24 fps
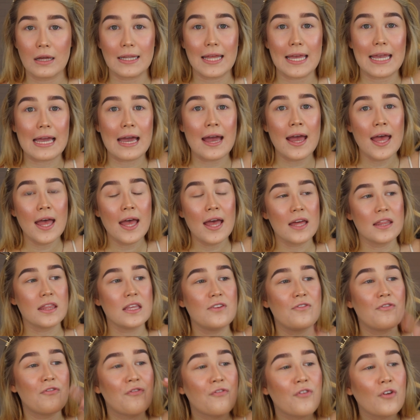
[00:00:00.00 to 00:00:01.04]
Like,
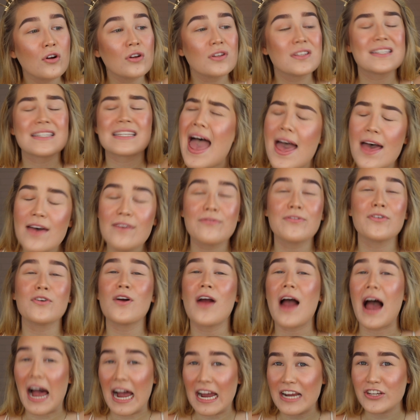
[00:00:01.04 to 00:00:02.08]
the first
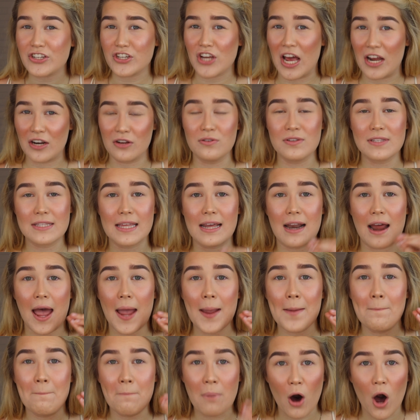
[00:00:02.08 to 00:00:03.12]
ever eyeshadows that
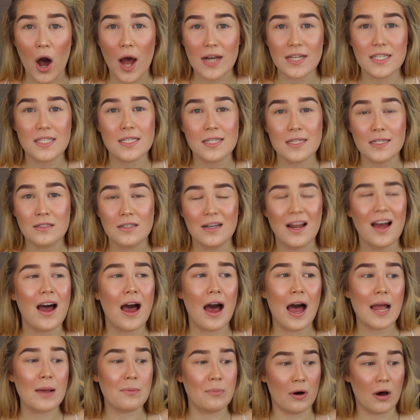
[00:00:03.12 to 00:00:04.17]
I bought,
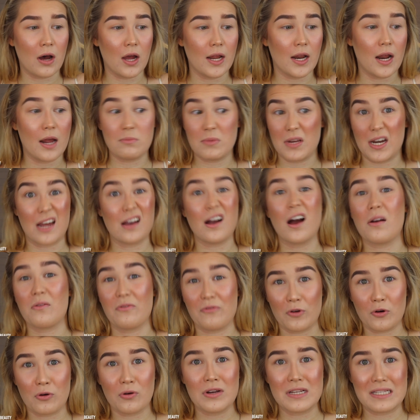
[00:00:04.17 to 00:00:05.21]
I mean, I got them
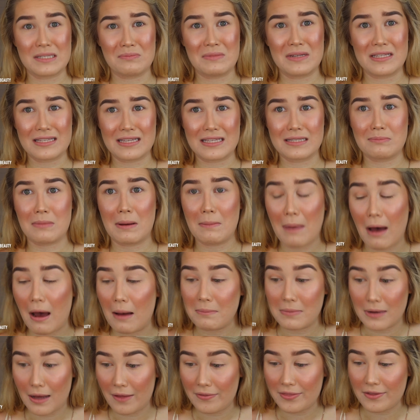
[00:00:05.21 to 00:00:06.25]
for Christmas because my
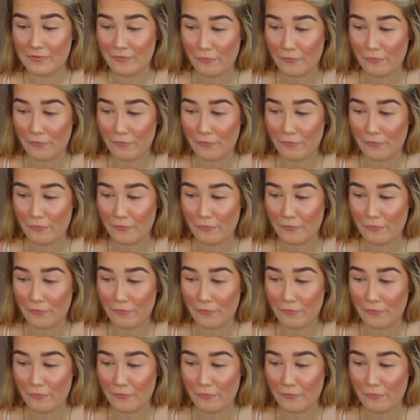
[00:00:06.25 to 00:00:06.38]
mom got them